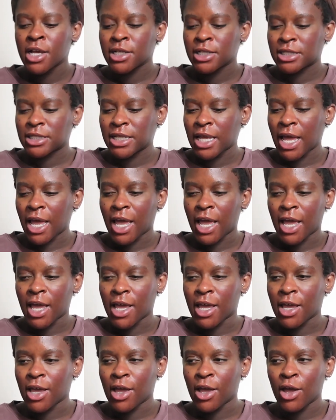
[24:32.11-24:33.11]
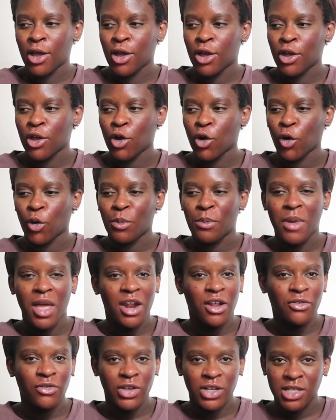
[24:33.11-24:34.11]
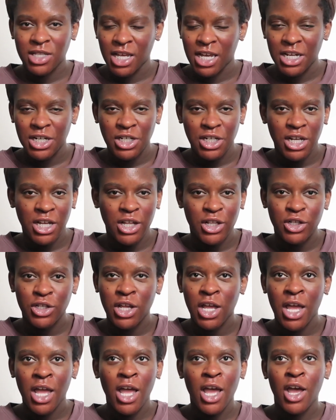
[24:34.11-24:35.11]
say your manifestations